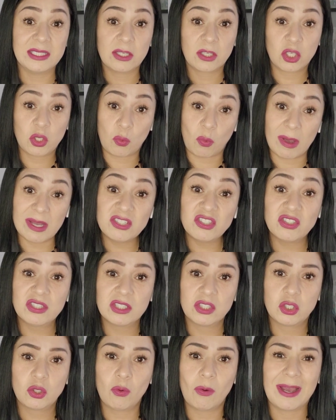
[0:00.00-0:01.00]
a
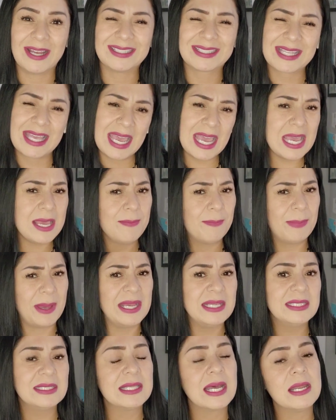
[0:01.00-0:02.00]
question to ask. Hey,
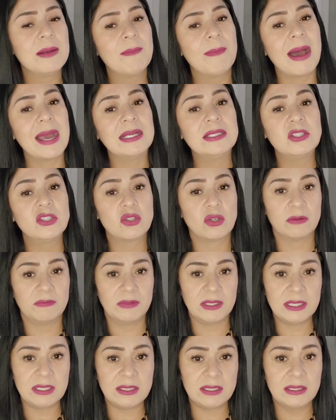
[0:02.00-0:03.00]
based on my
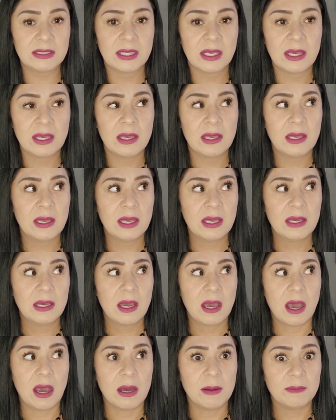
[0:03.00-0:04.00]
service,
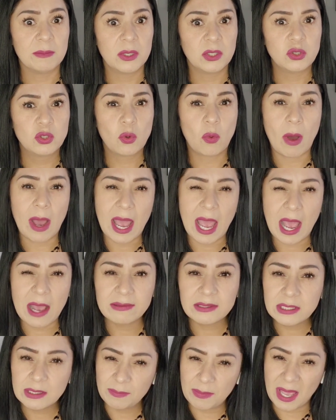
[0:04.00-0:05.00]
do I
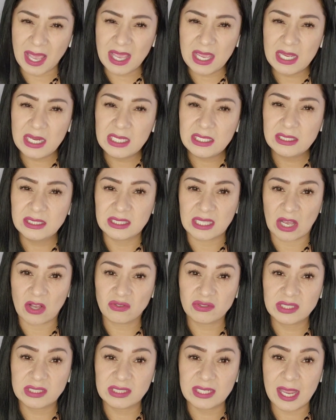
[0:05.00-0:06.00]
have to pay any
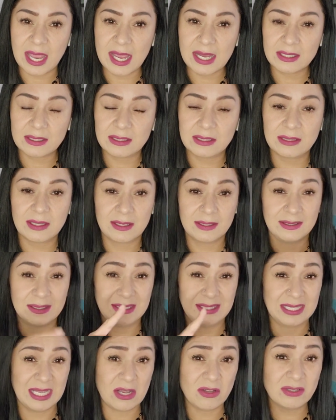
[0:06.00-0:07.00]
sales tax?
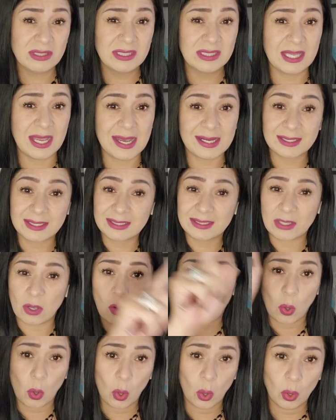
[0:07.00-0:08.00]
Sales tax is a
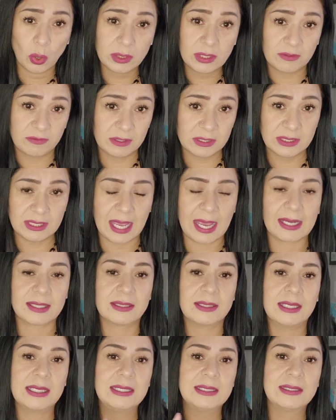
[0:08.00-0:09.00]
whole different
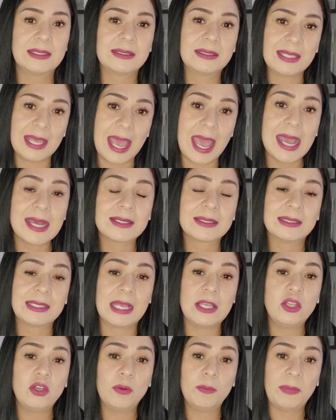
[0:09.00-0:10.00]
tax. It's a tax
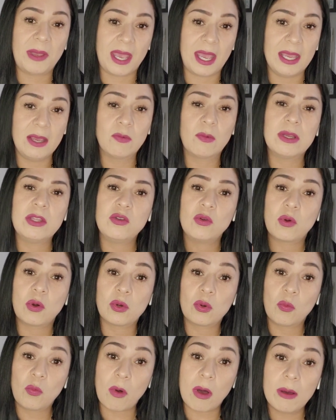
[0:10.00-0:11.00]
that you pay when you go
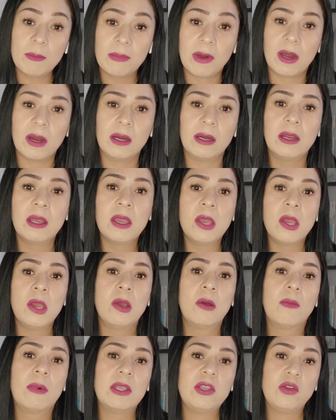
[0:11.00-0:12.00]
to Walmart,
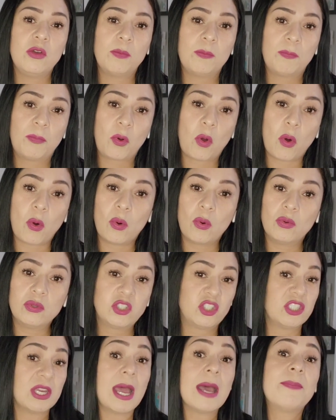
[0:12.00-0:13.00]
when you go
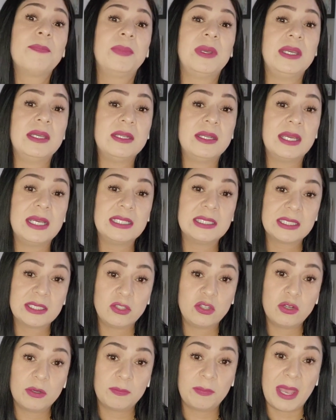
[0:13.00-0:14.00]
shopping.
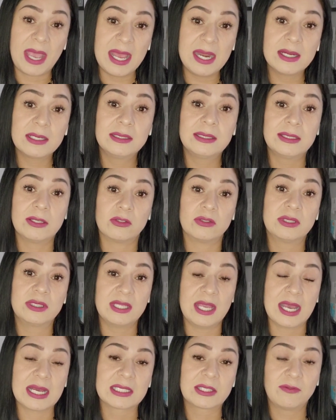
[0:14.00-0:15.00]
You're paying a sales
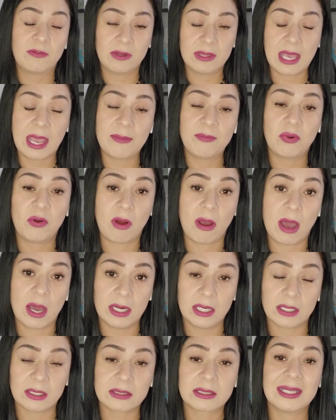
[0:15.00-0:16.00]
tax for that
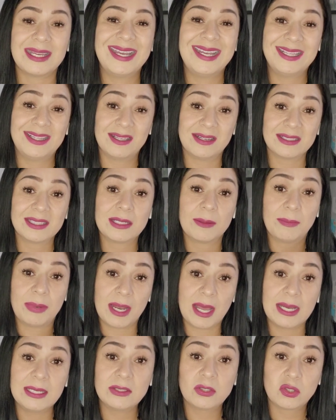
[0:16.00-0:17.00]
product. It does
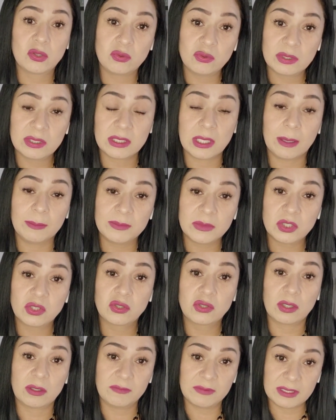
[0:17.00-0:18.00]
apply to some
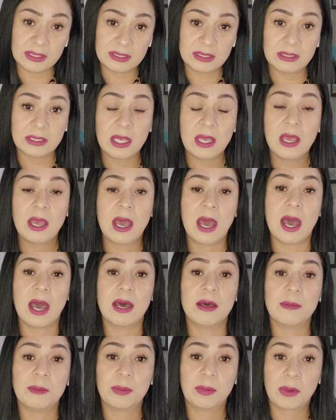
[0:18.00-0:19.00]
service
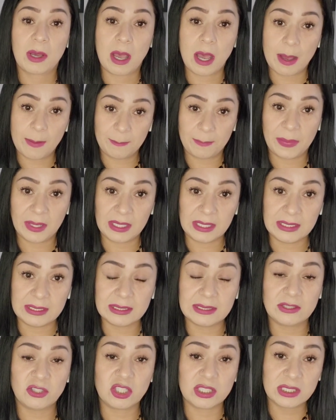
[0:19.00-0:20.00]

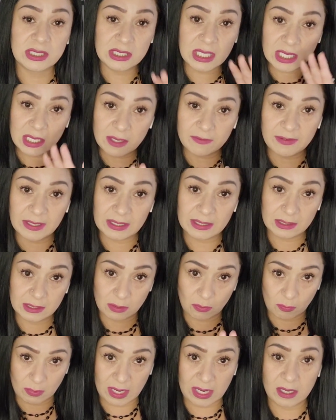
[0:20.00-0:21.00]
companies. Just think of it the
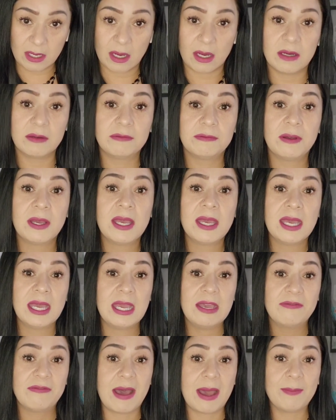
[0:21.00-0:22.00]
way of,
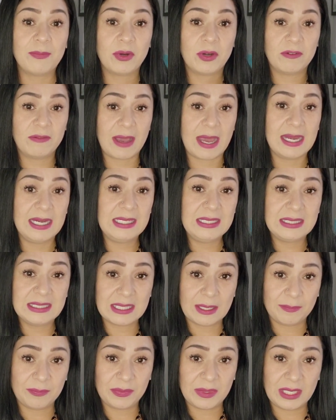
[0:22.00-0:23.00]
if I'm providing
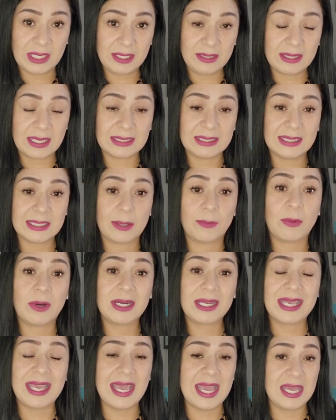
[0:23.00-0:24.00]
something that
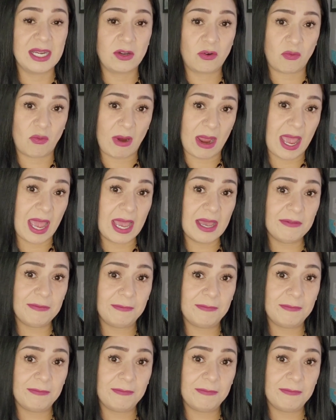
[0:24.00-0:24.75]
someone can grab,